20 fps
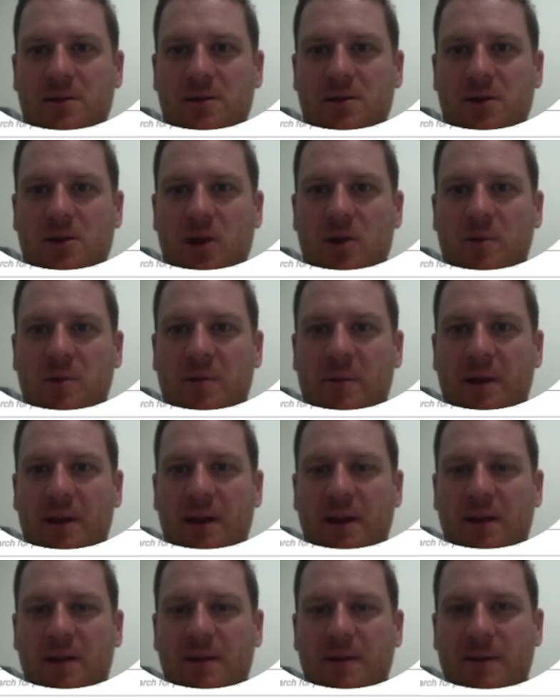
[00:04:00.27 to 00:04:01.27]
Toby
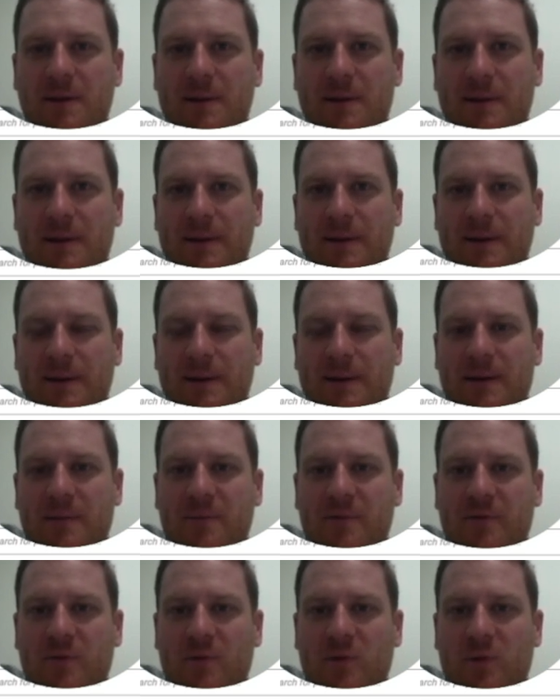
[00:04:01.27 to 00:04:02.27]
Pink
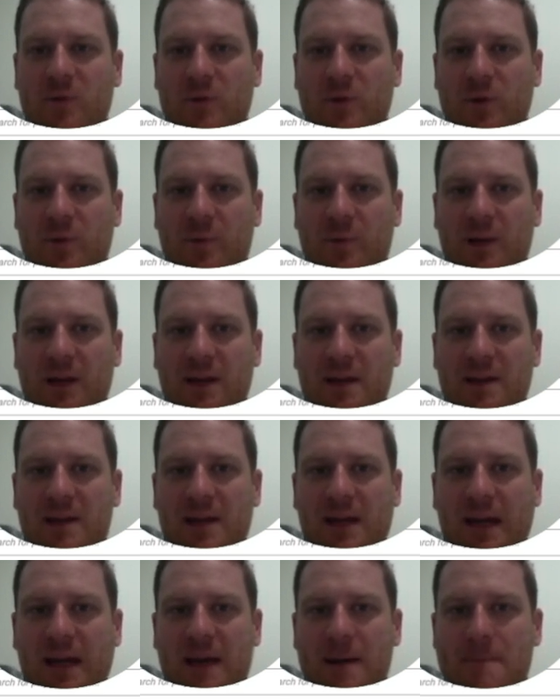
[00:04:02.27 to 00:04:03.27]
before North play their
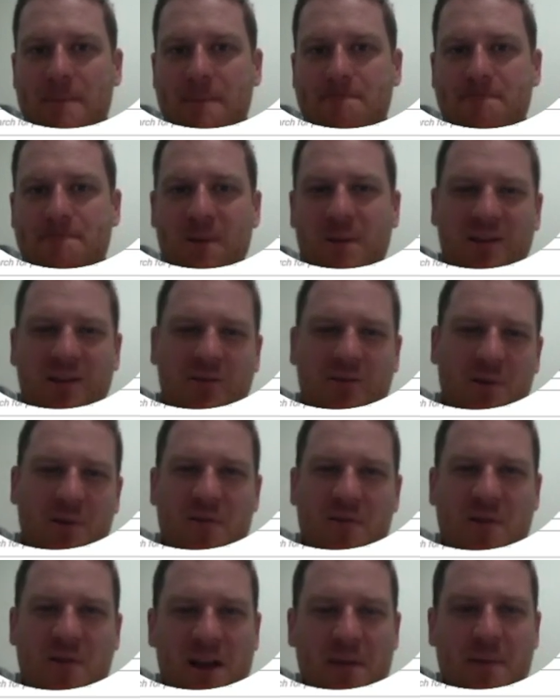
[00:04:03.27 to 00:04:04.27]
game. I'll have a bit of
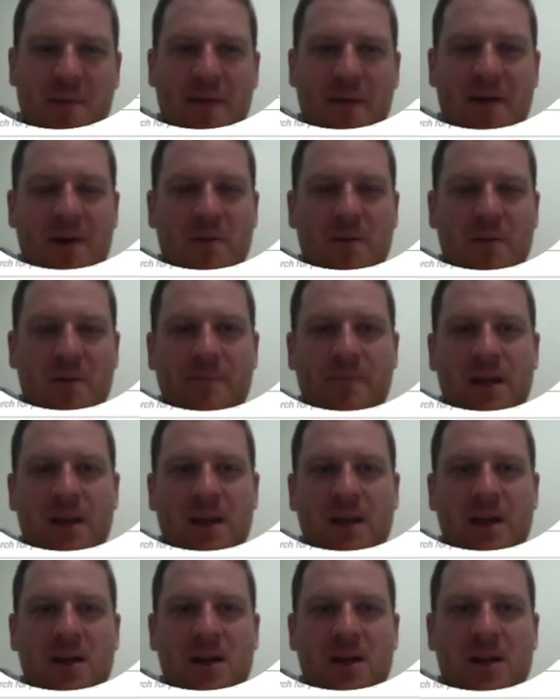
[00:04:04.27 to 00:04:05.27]
a think about that one.
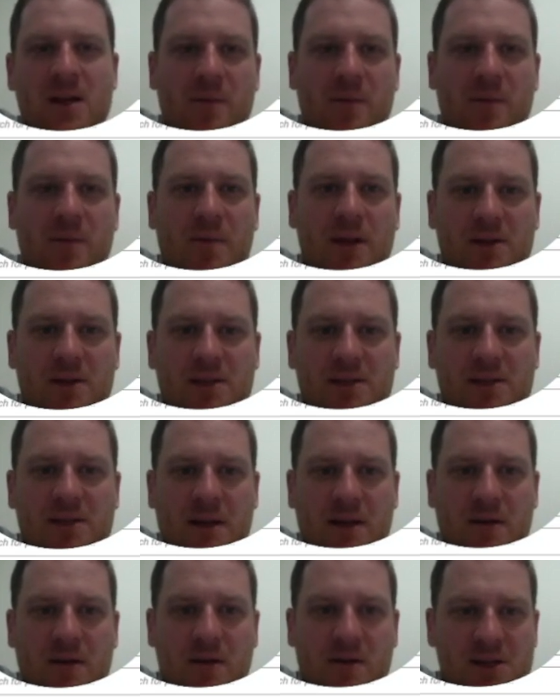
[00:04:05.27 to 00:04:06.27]
I'm going to go
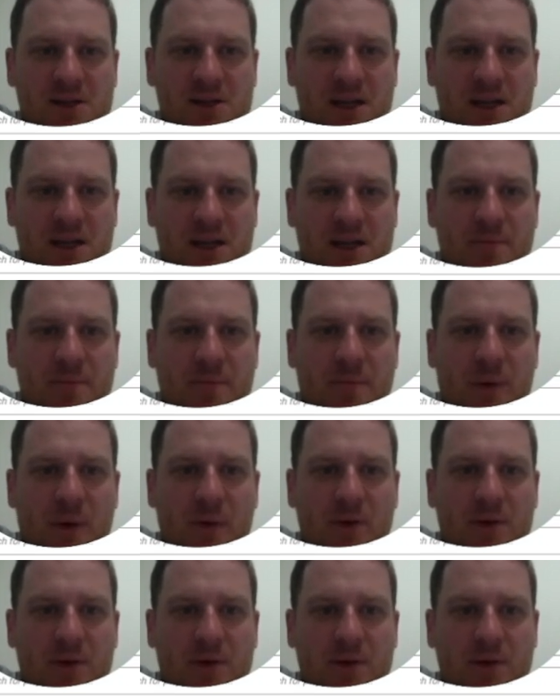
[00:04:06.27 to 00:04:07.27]
Daicos into
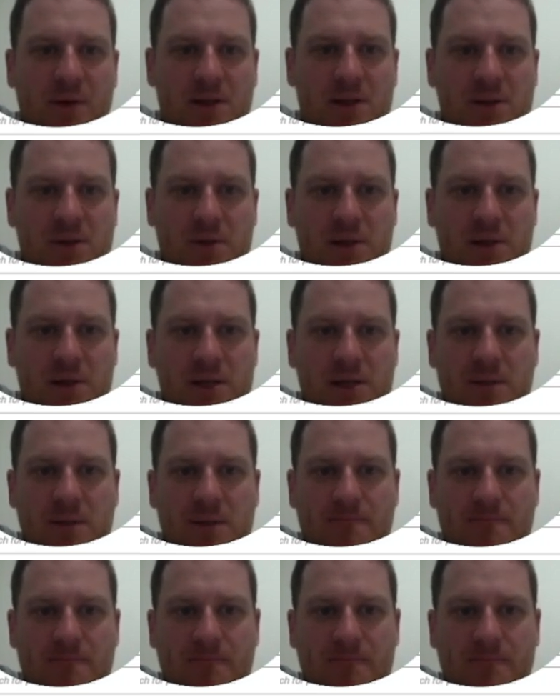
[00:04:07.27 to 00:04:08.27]
Bont this week.
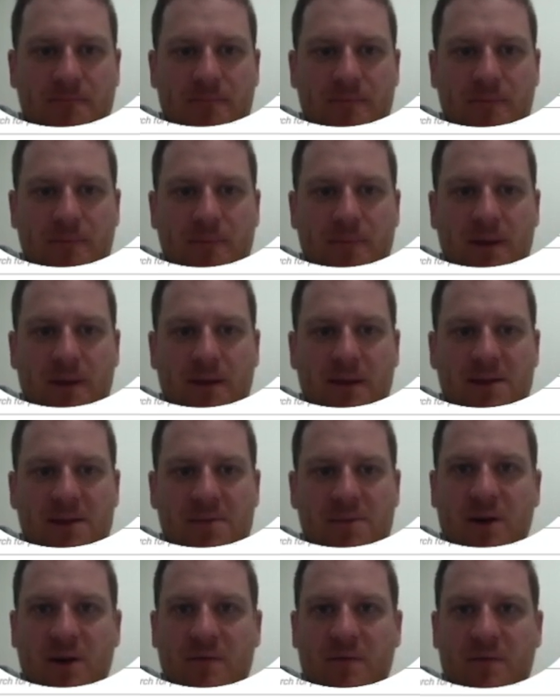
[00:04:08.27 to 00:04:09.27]
That's
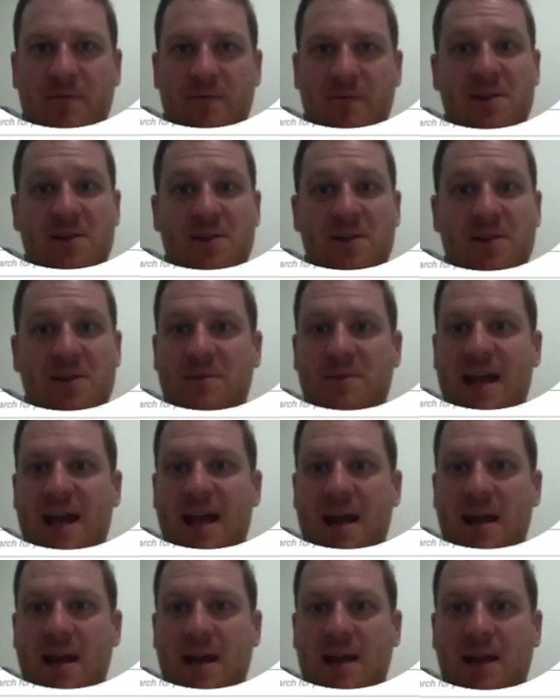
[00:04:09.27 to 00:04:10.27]
my vice captain
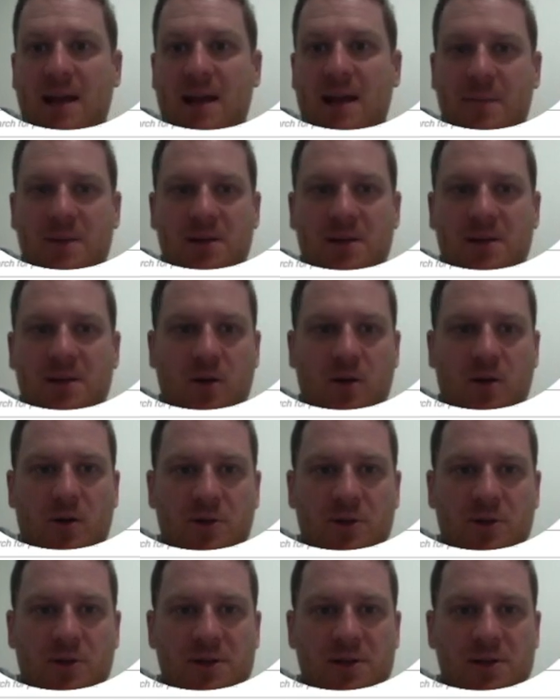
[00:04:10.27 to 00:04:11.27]
and captain
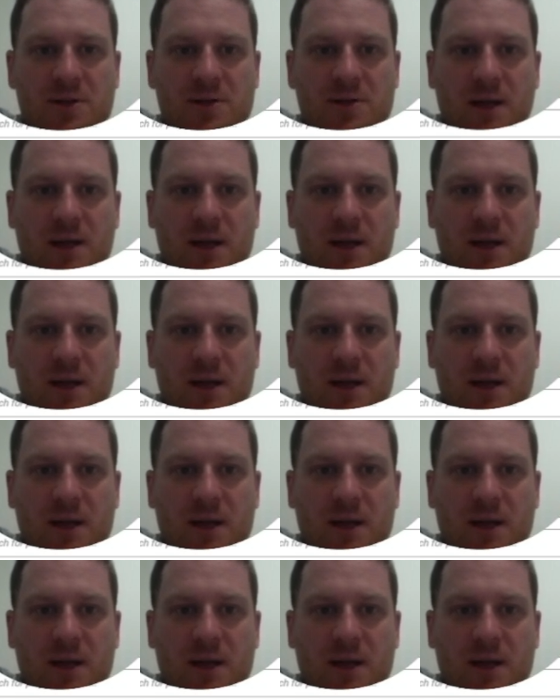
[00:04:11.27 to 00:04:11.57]
options.